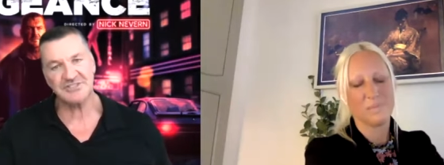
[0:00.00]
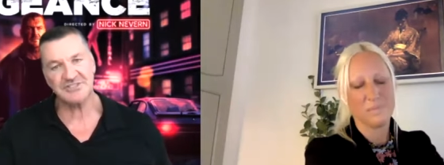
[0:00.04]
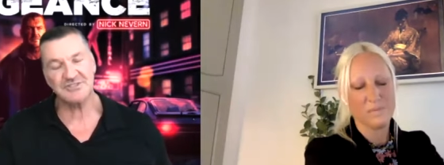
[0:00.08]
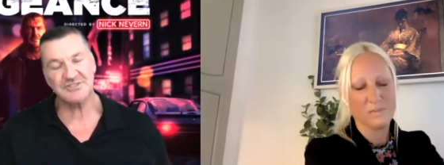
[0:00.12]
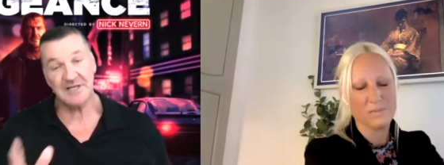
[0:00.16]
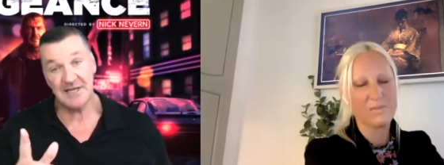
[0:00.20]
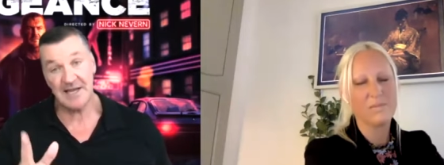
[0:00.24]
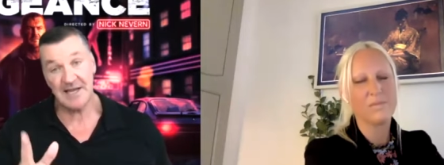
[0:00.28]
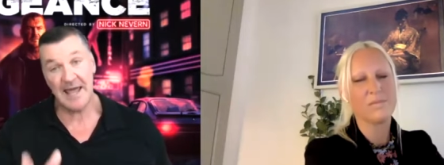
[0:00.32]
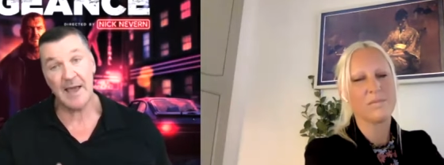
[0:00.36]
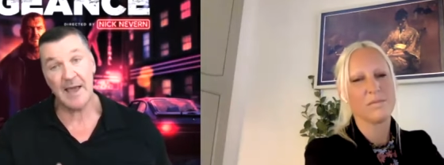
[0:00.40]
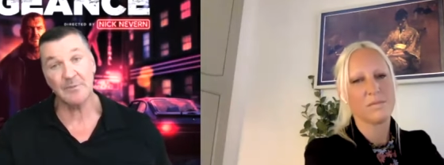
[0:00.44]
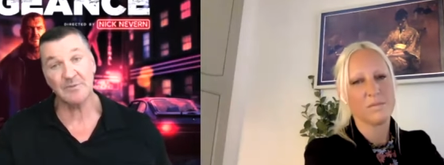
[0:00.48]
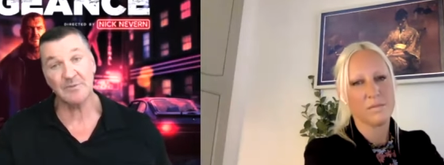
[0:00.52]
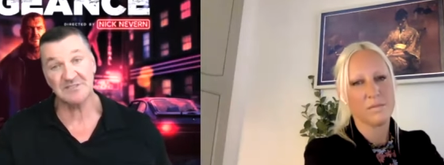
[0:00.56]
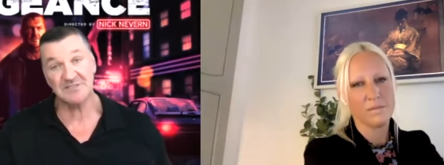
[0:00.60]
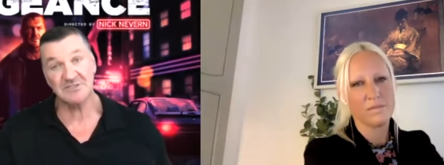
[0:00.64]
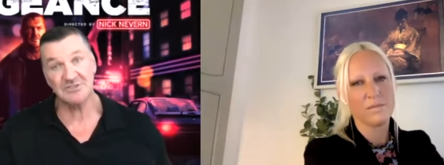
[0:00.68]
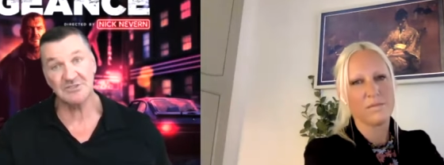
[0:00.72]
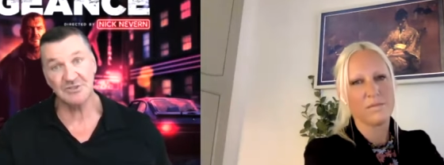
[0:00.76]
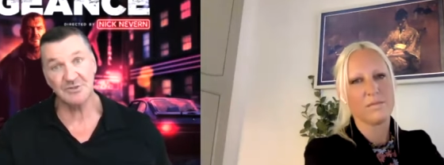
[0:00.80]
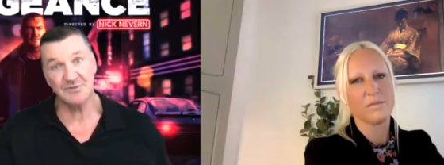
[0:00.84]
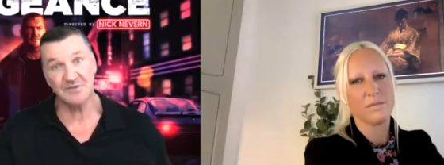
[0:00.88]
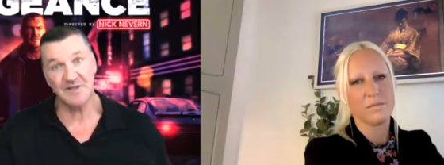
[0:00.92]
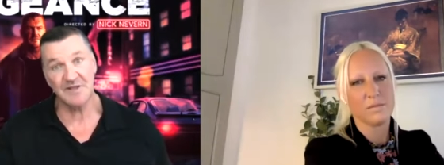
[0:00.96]
Speaker 1: Allow us to
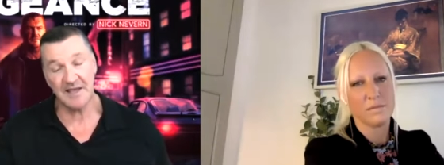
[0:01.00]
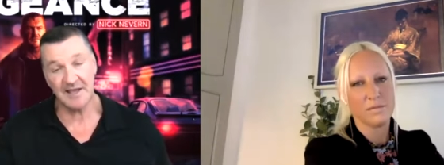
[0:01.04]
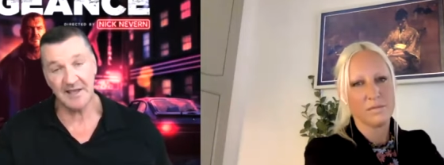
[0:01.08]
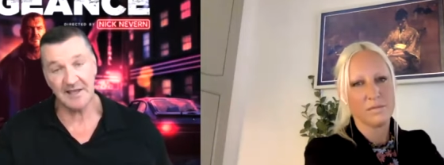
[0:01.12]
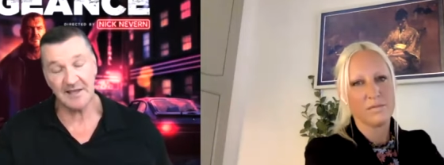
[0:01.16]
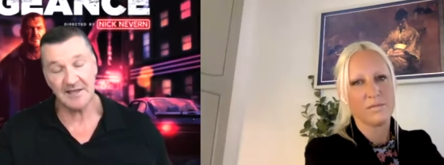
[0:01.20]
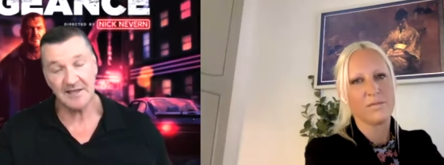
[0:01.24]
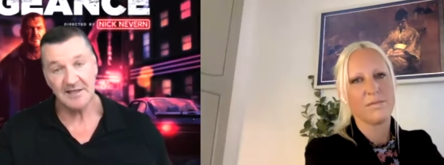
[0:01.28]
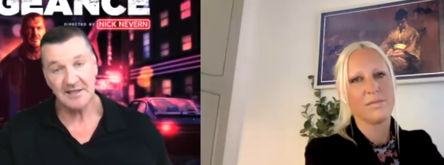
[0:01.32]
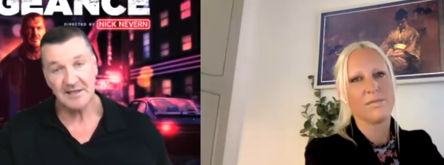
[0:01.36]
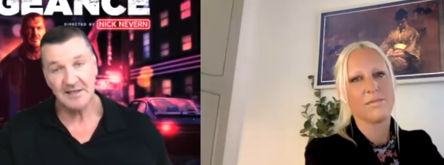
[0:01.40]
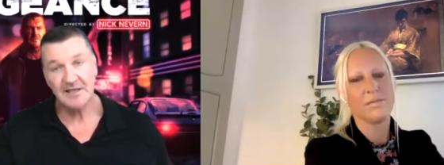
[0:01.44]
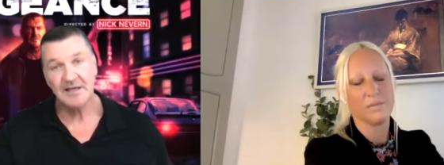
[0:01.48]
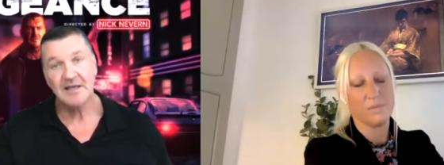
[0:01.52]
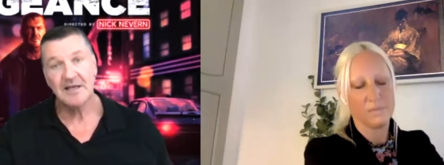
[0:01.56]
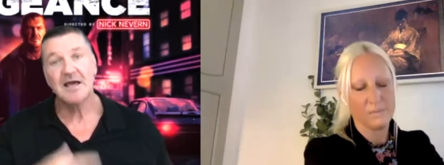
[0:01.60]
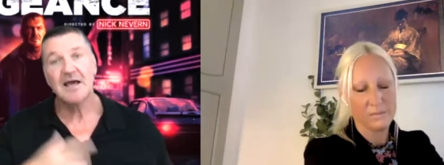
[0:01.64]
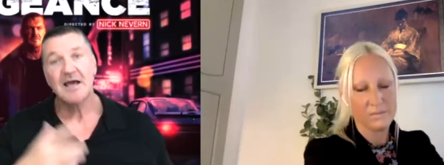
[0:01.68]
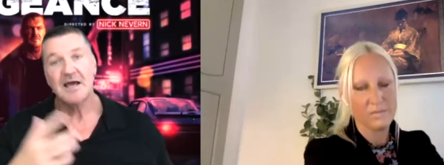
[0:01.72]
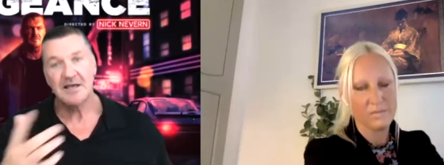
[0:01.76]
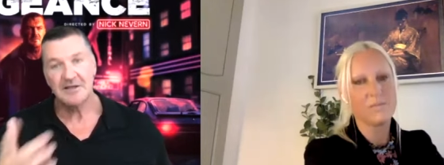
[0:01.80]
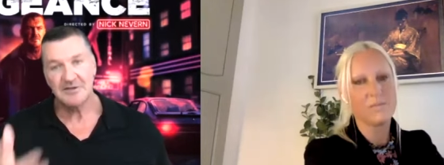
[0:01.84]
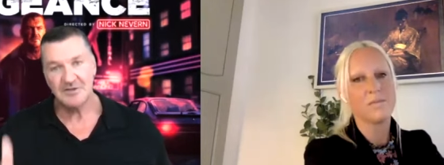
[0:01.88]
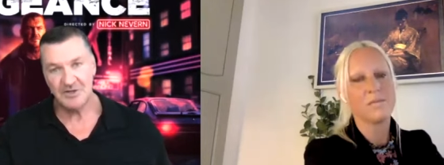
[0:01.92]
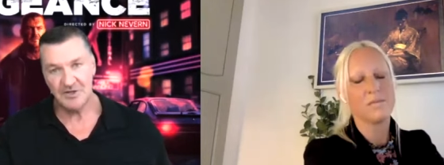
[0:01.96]
do that,
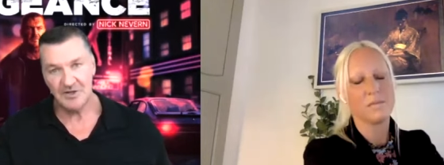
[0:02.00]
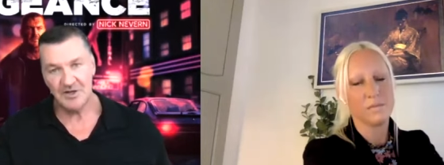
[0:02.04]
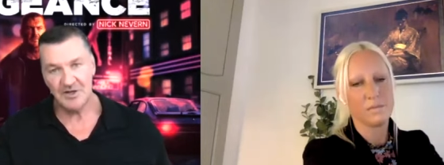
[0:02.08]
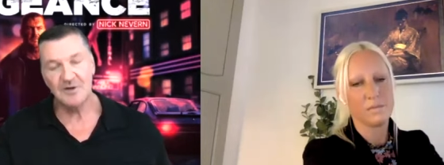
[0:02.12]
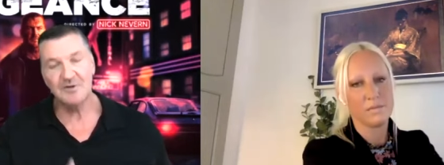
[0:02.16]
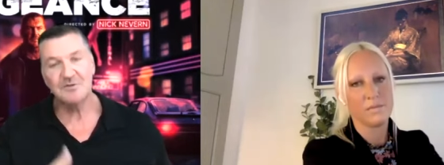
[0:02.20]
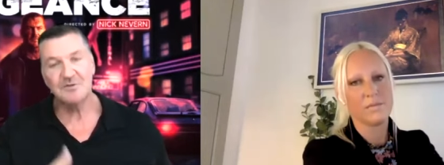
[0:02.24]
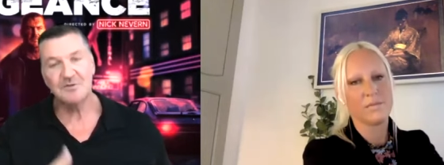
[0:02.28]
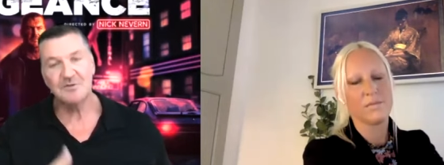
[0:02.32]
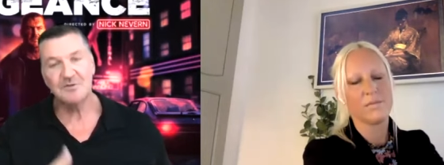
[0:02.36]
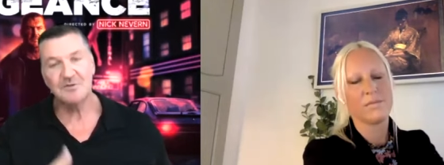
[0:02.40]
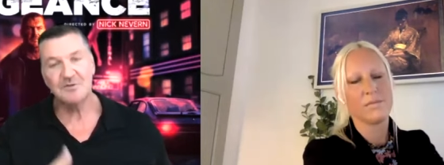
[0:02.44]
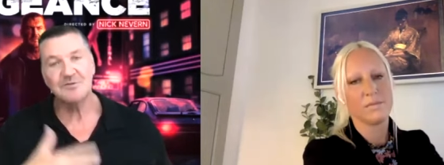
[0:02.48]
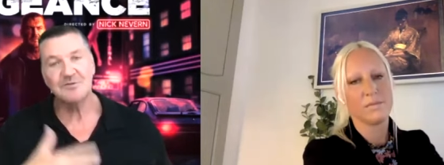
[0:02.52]
you know.